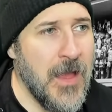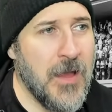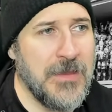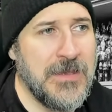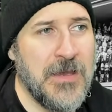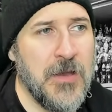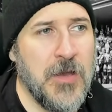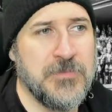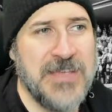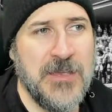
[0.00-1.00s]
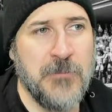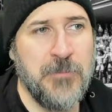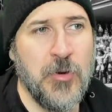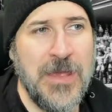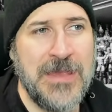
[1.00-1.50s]
Here, update on
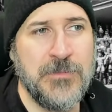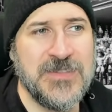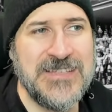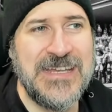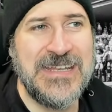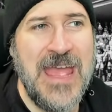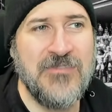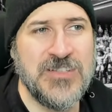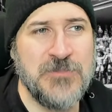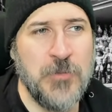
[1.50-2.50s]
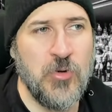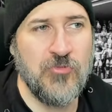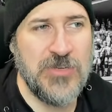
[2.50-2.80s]
Paul Heyman's inevitable